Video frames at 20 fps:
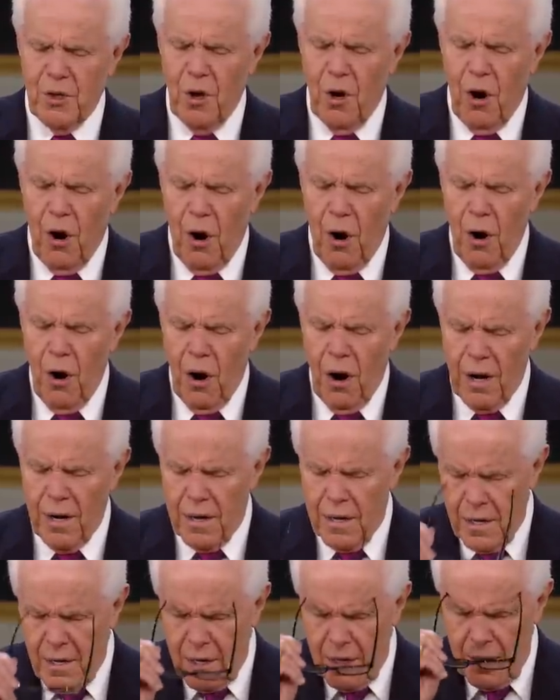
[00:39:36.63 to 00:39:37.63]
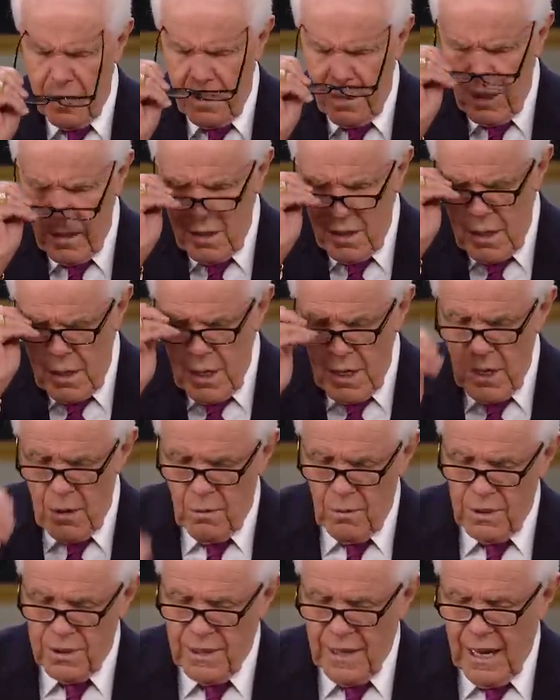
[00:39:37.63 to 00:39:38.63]
Your heart
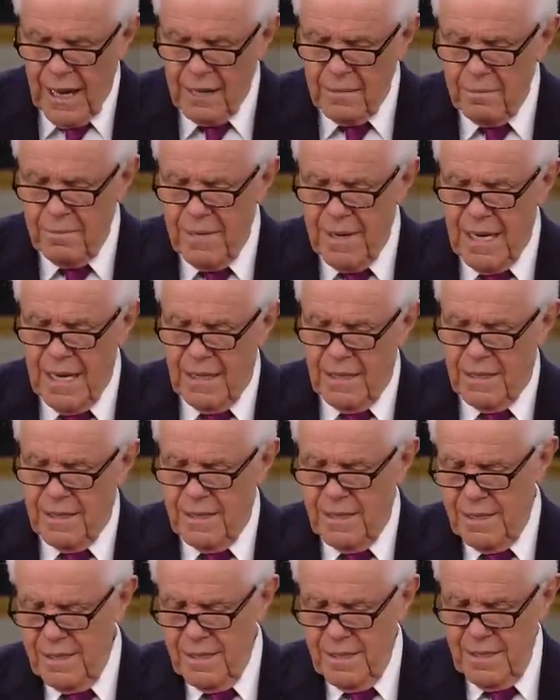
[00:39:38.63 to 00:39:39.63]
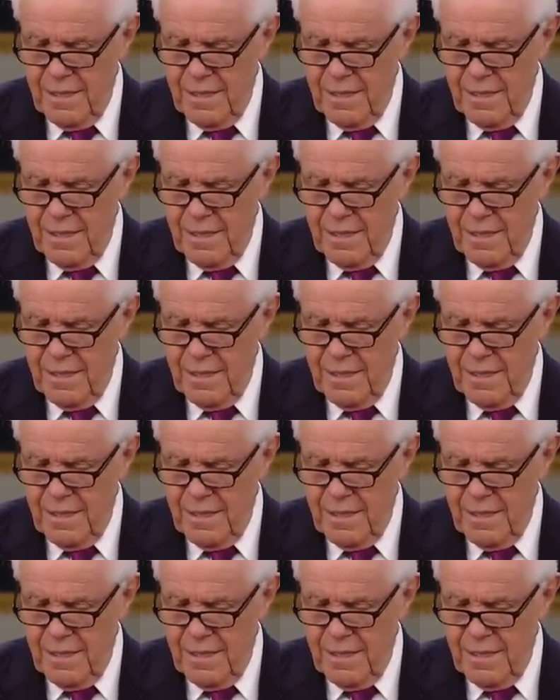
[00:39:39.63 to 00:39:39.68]
was not meant.